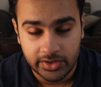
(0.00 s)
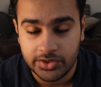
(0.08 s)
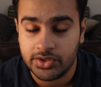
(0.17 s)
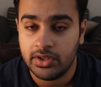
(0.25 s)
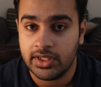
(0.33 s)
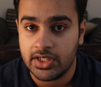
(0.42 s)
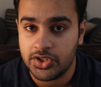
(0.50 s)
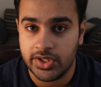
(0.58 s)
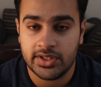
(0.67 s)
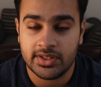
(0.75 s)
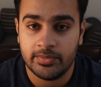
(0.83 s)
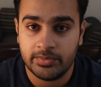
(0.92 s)
because you're going to
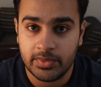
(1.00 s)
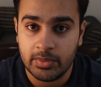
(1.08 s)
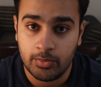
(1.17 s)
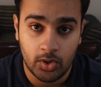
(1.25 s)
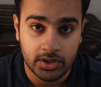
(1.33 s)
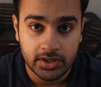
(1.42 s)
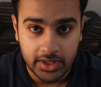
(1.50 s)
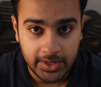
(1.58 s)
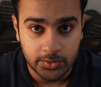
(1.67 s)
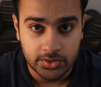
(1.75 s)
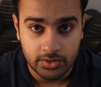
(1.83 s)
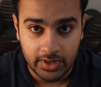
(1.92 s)
share some important
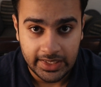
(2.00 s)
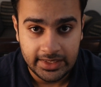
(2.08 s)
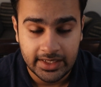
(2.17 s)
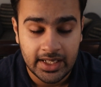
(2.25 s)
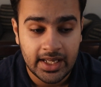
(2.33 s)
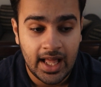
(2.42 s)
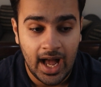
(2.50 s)
news, right?